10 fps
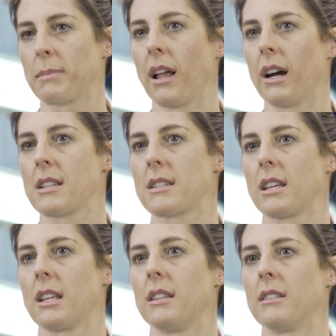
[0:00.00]
plight
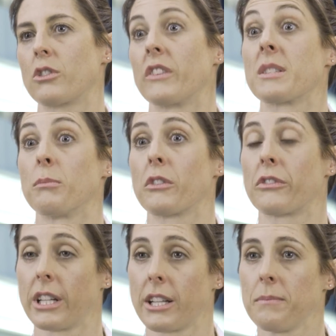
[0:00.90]
in Griffith's book
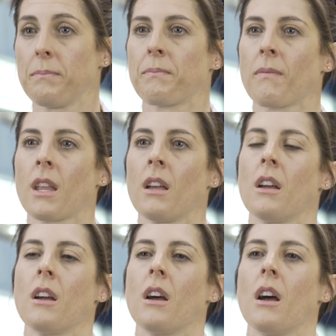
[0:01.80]
Freedom
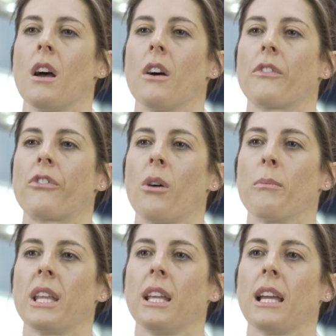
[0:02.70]

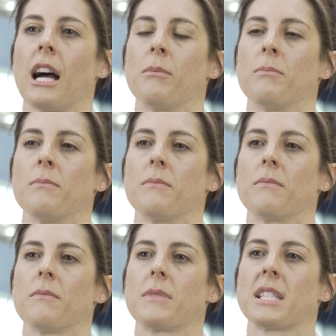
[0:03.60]
from the
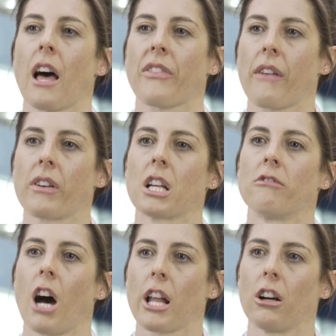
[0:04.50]
South
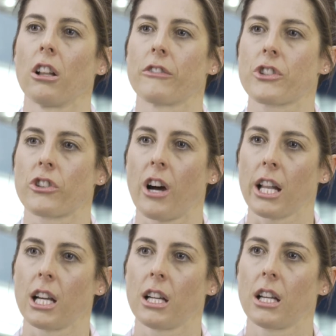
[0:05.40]
African writer Olive
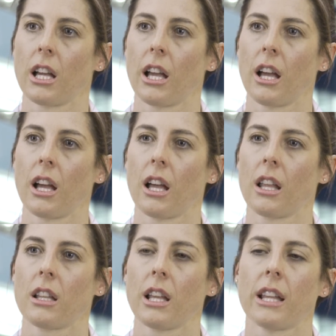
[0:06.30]
Schreiner,
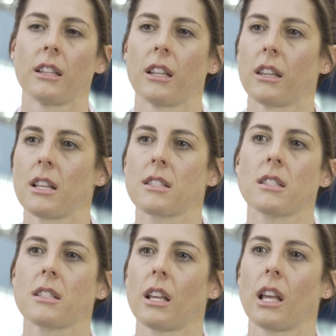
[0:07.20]
and
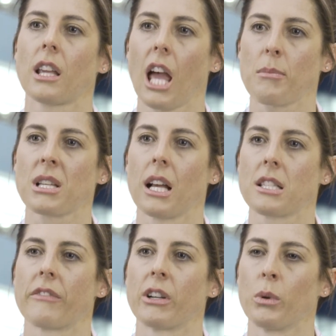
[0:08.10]
this
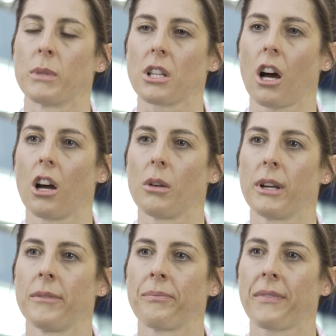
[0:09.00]
encapsulates every woman's hope,
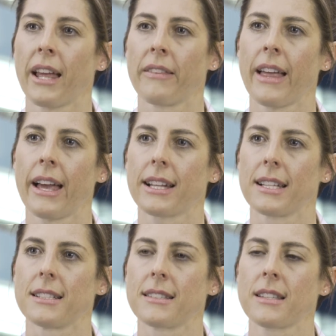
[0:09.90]
and that
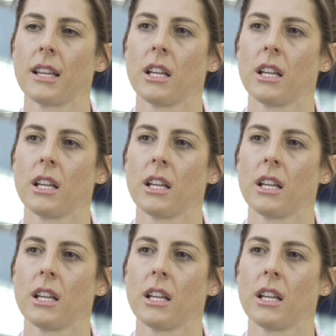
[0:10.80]
is